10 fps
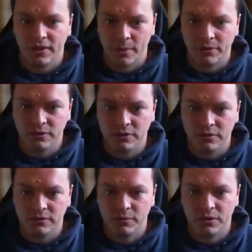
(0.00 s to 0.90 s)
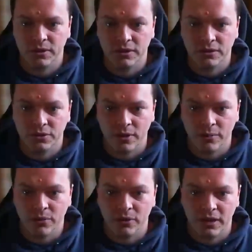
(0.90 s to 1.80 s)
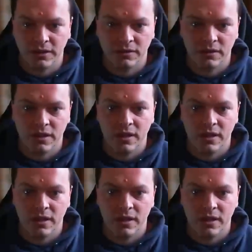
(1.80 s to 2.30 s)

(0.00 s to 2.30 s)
happened between the 2 output lines.